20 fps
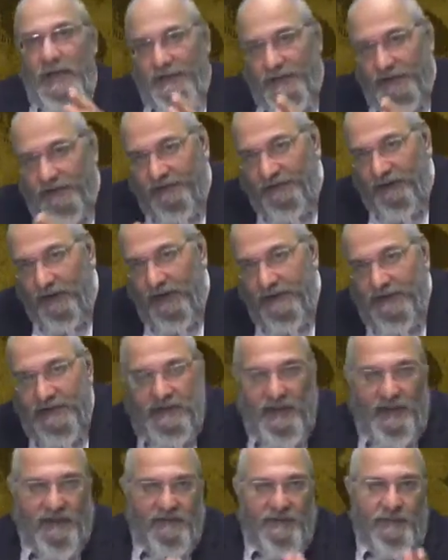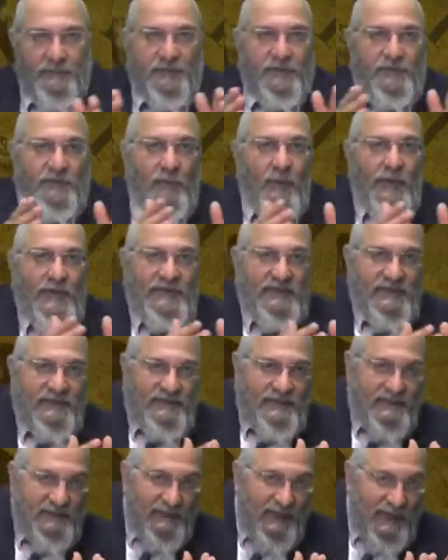The Sephardi custom is to wait
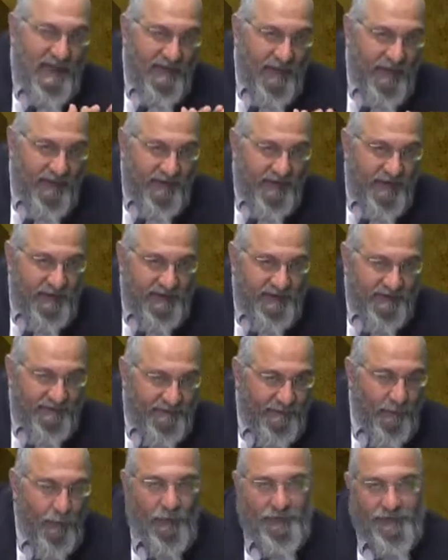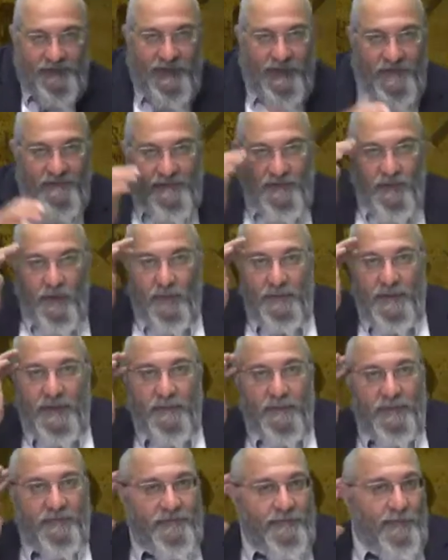until the 34th day of the
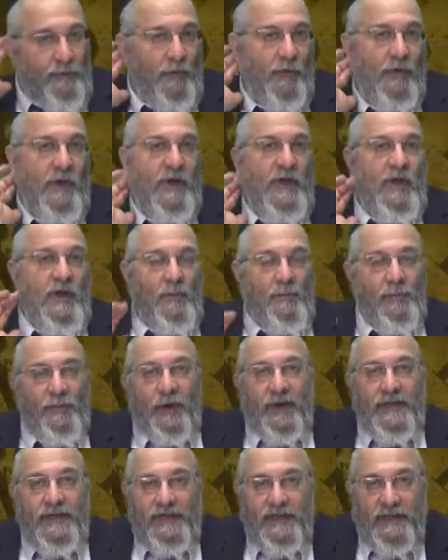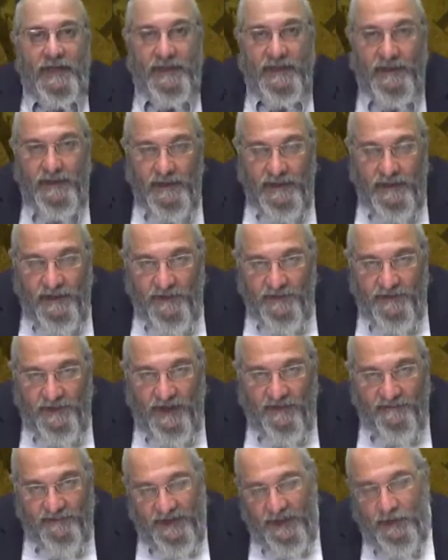Omer before breaking the
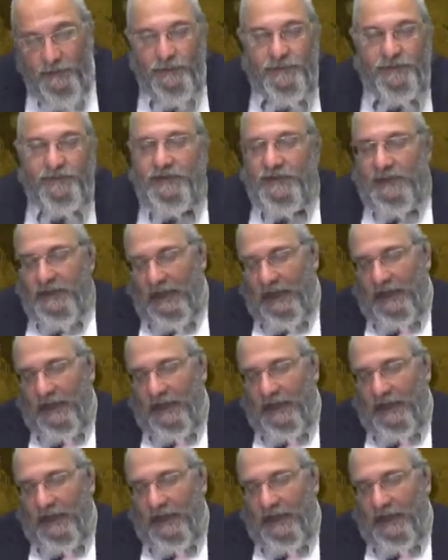Avelut,